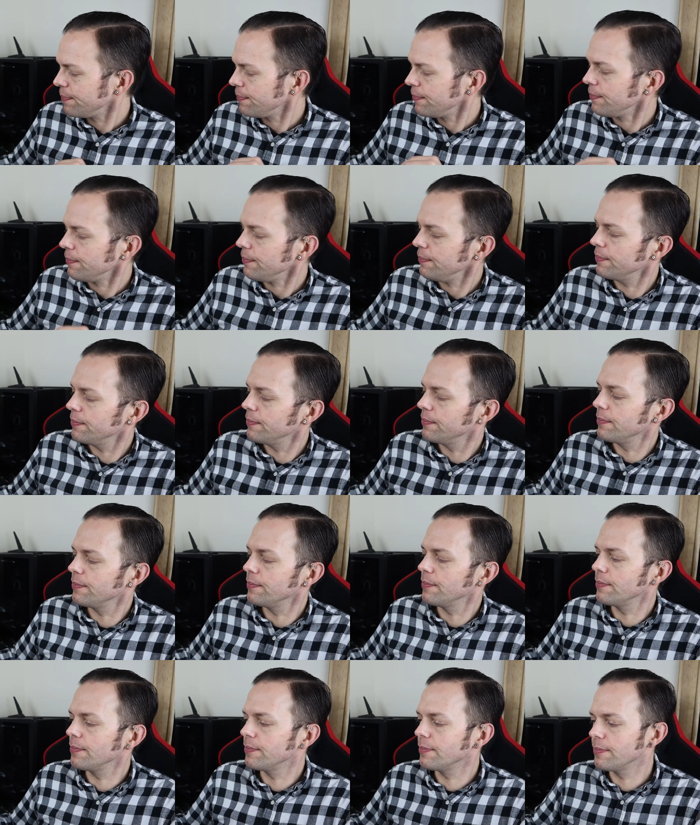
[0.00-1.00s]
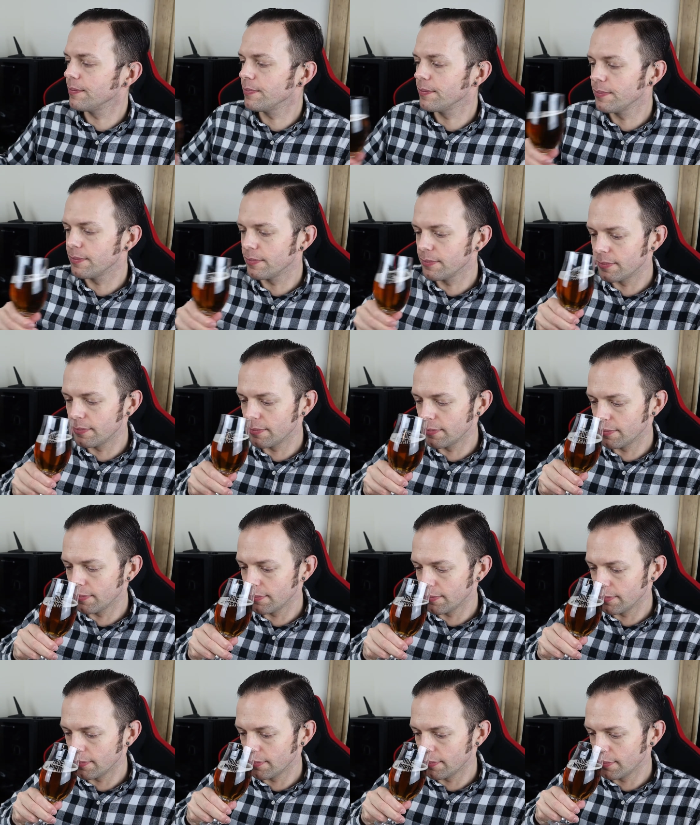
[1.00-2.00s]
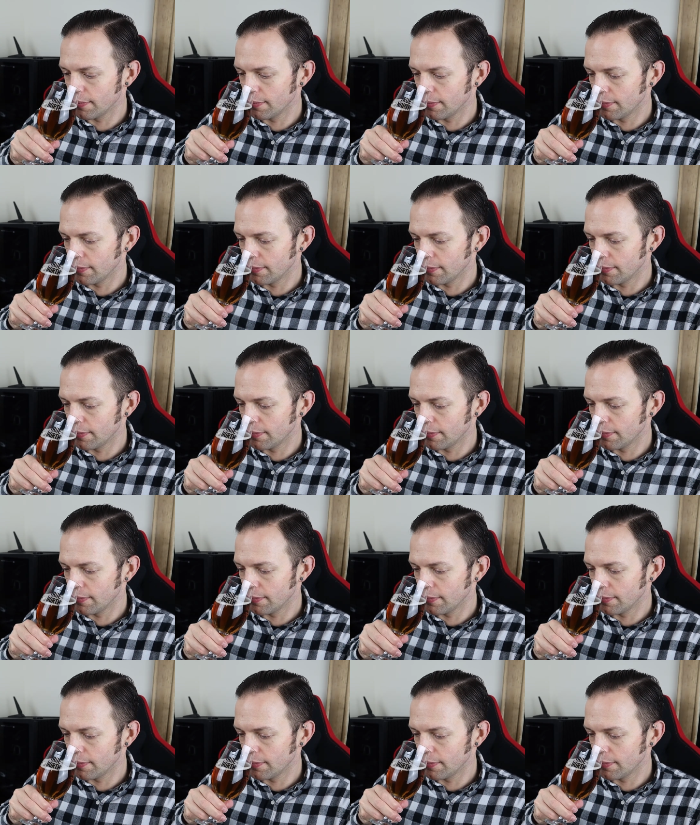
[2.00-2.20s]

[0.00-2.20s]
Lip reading: (no one is talking)